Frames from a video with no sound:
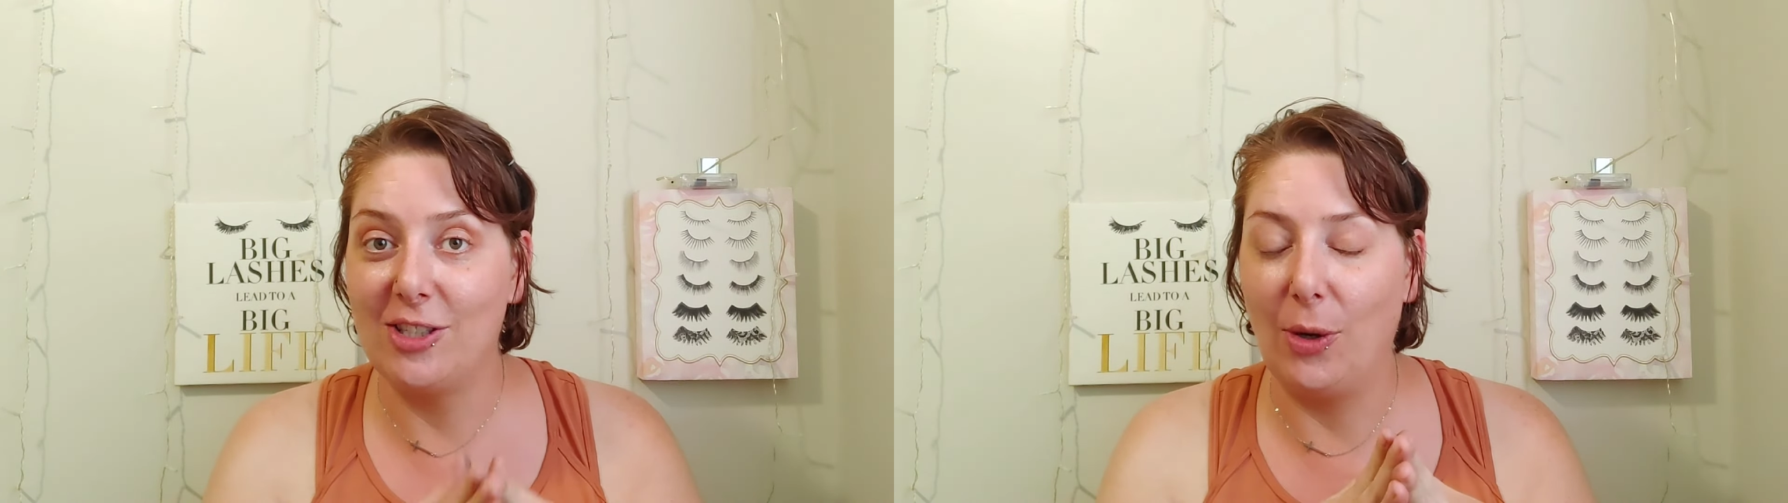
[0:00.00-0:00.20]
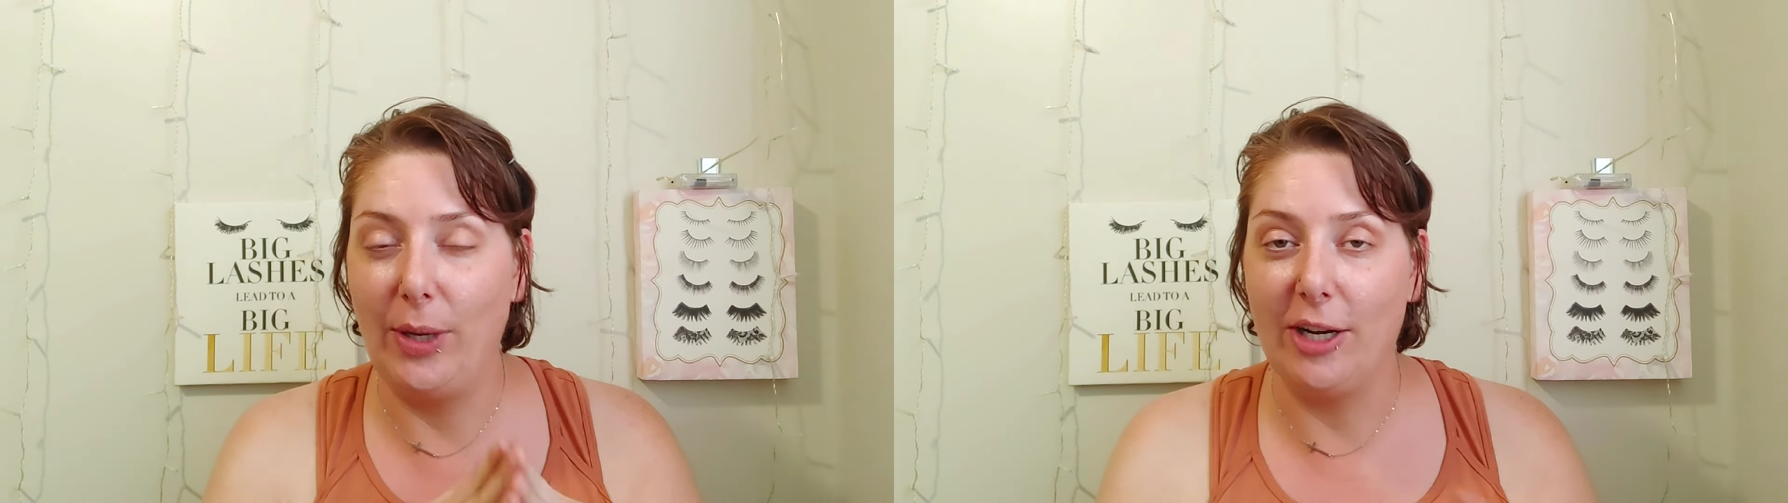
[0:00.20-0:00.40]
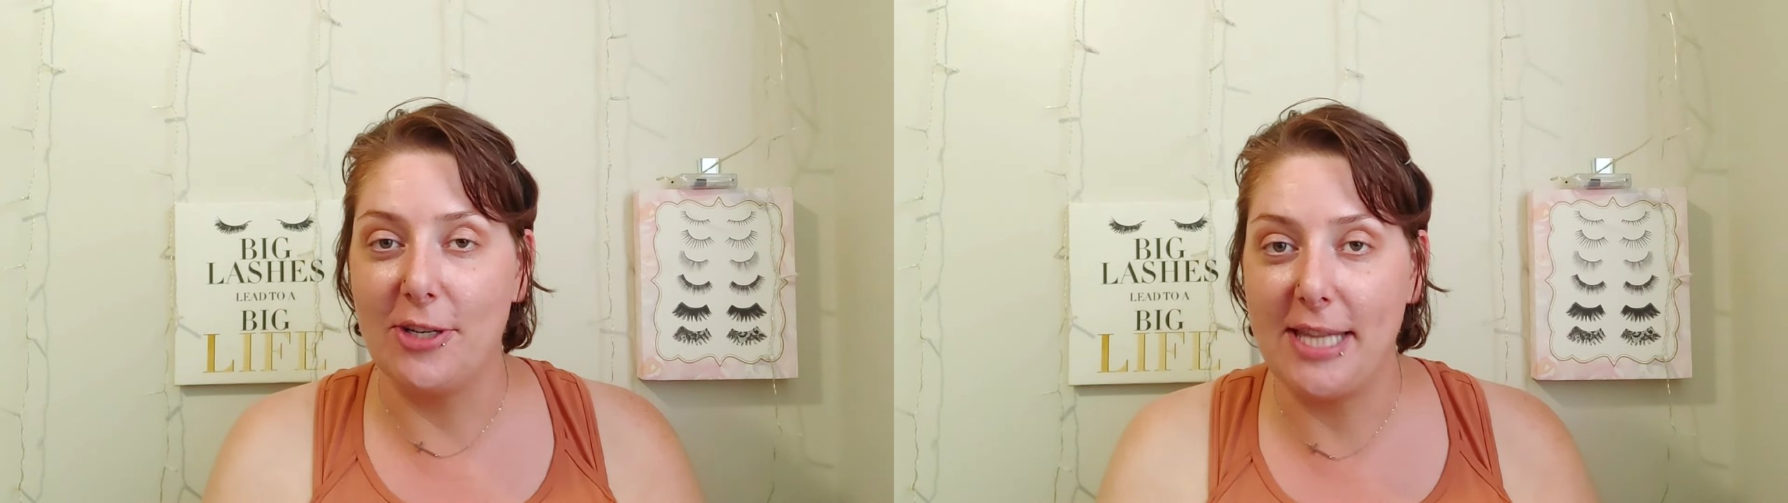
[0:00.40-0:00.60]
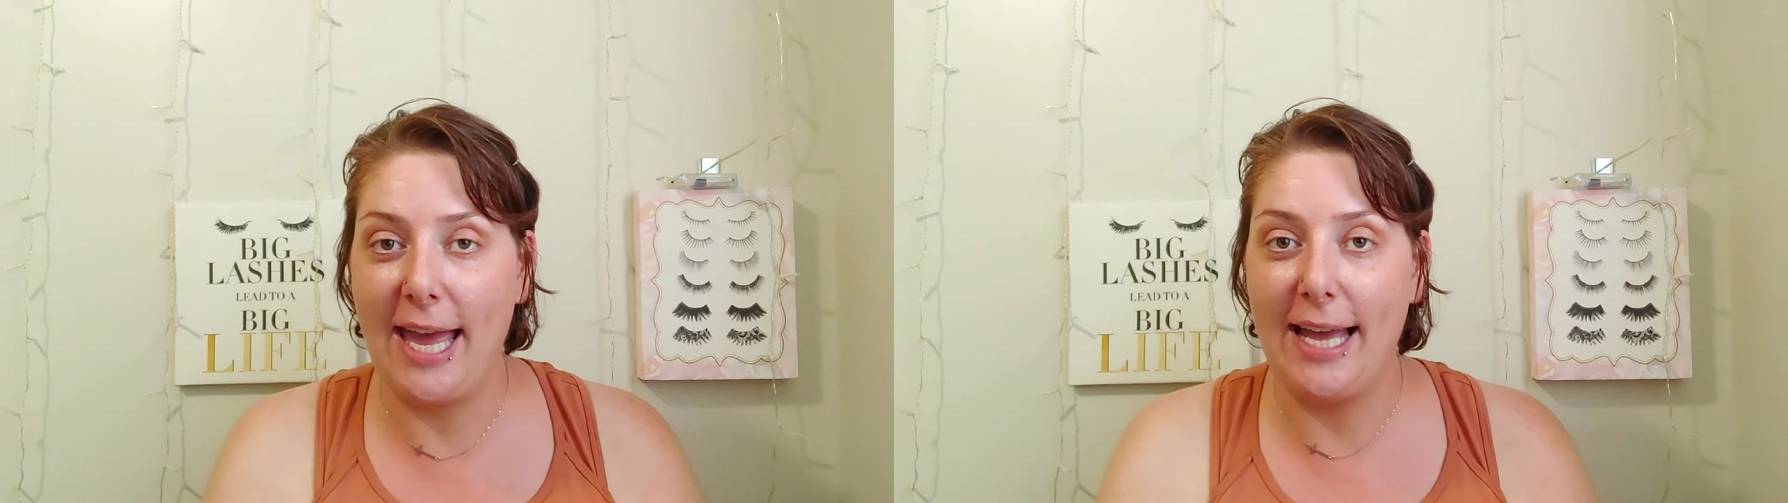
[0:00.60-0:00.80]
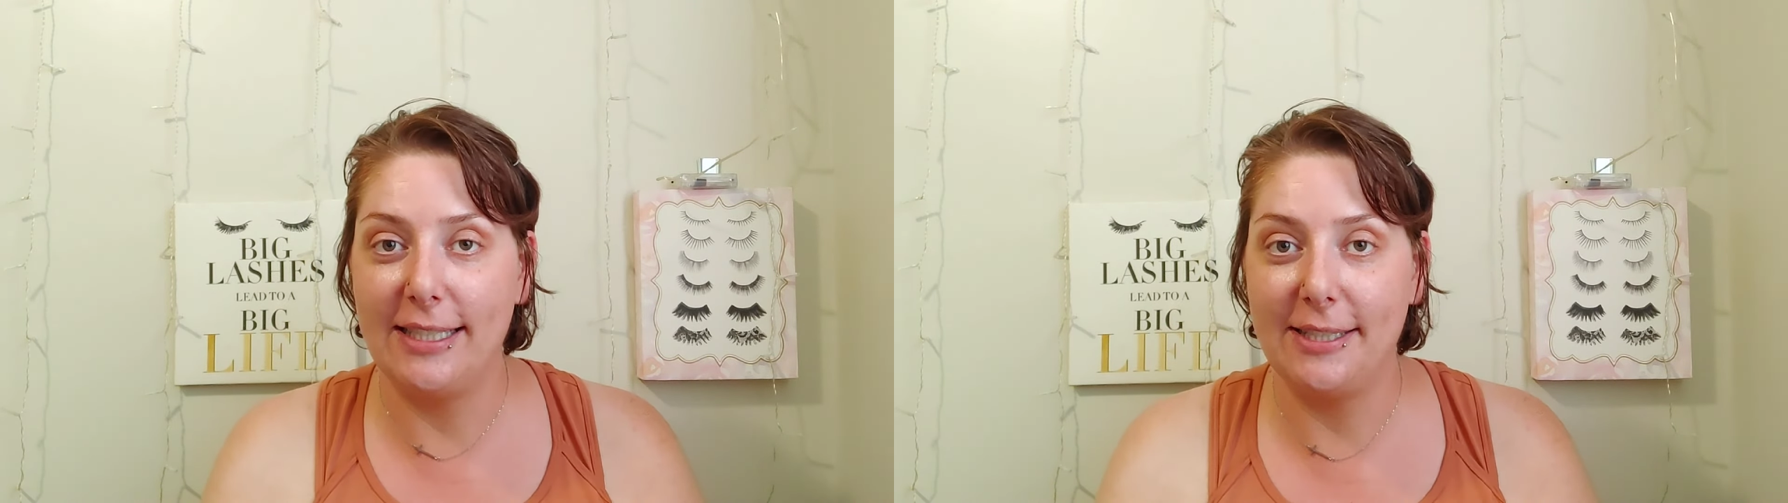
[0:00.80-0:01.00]
So here's
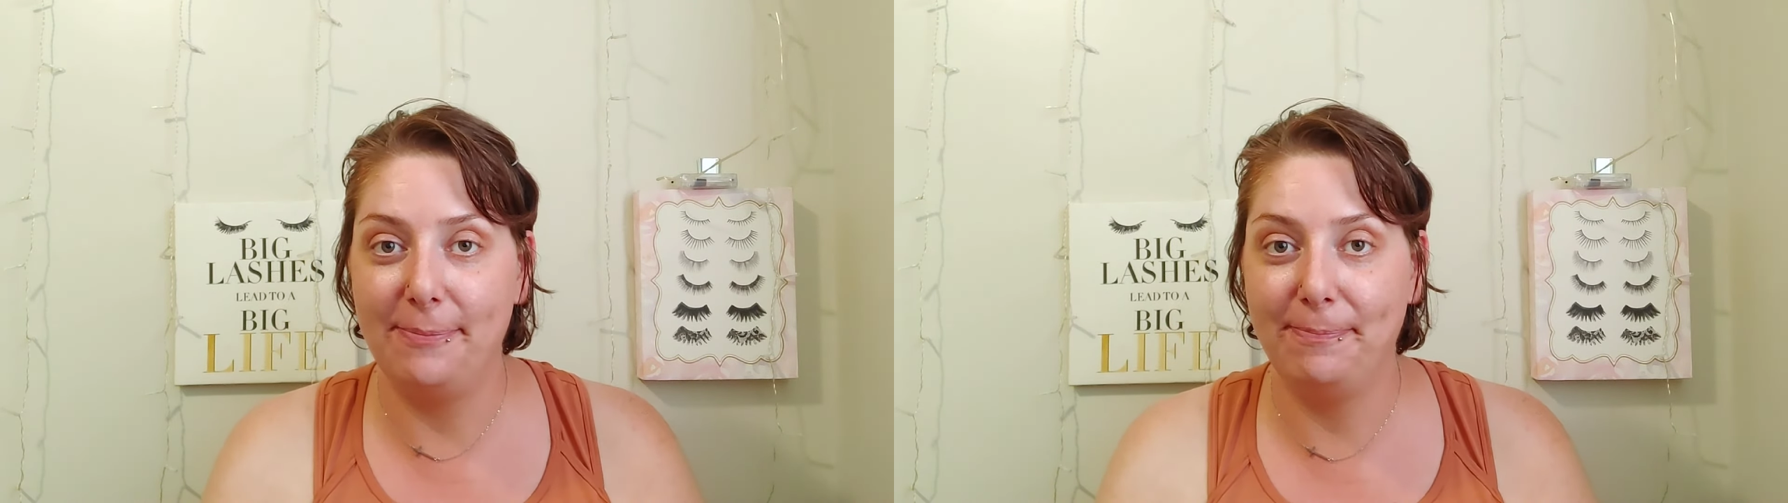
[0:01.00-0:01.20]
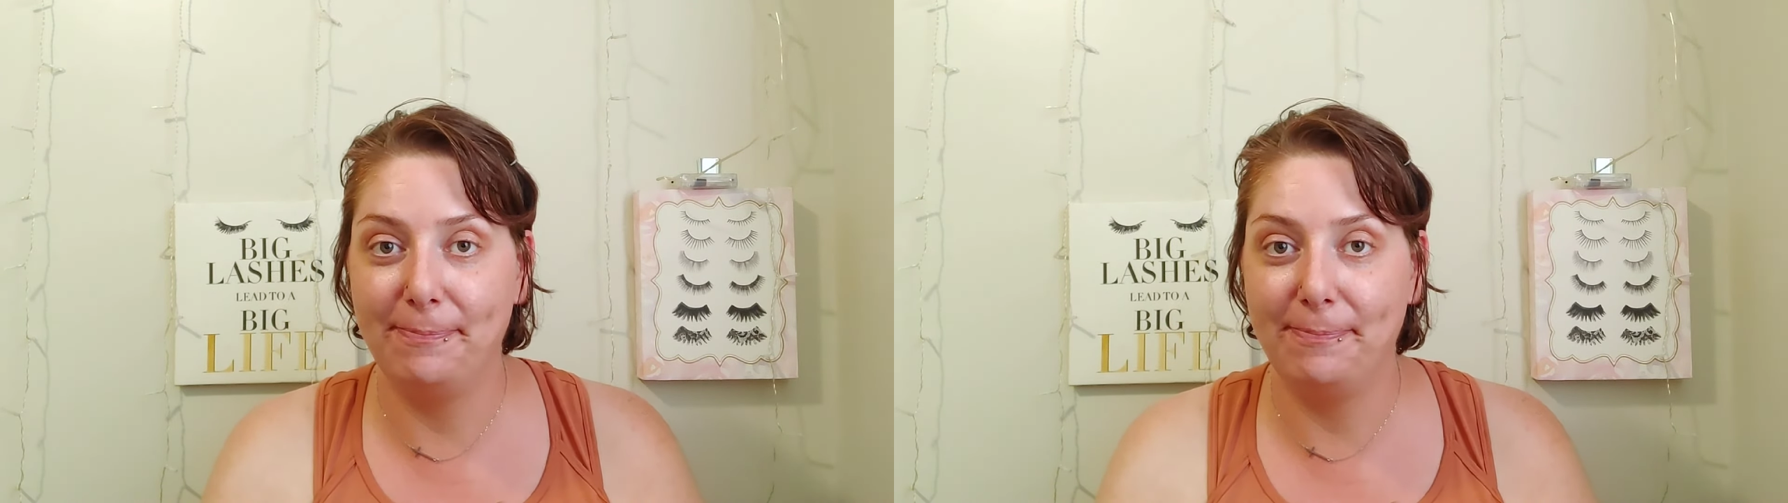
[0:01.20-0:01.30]
that.